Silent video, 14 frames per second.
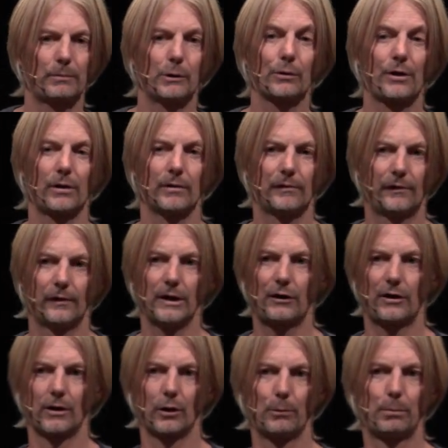We also got
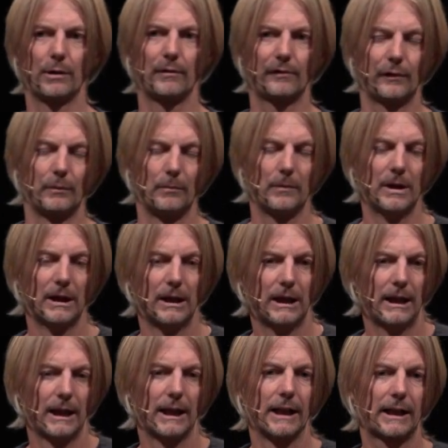Felicia Huppert from
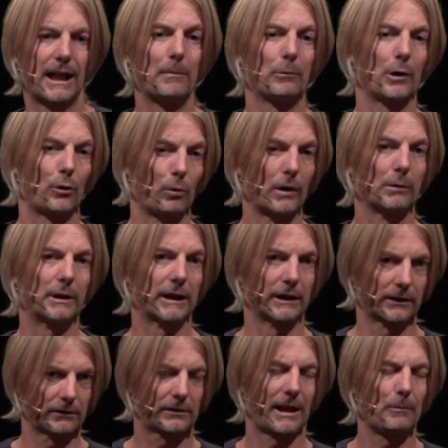uh, Cambridge Wellbeing
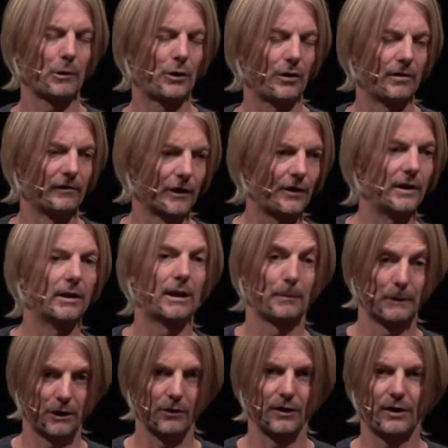at Cambridge University to come
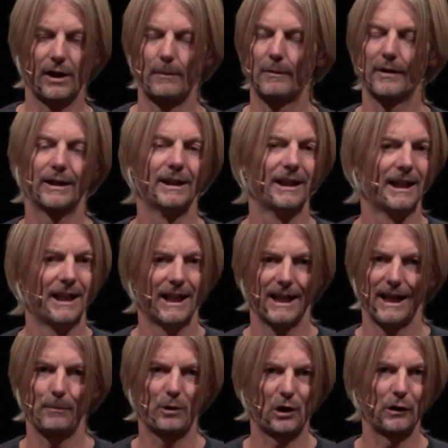and do the same thing
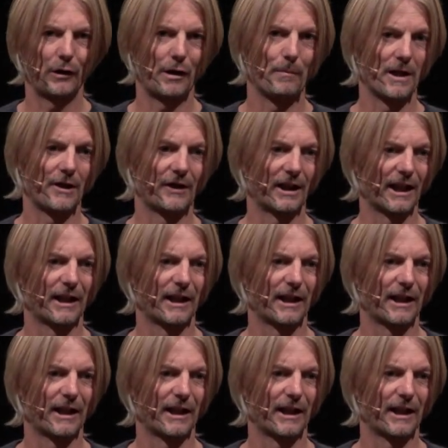absolutely amazing.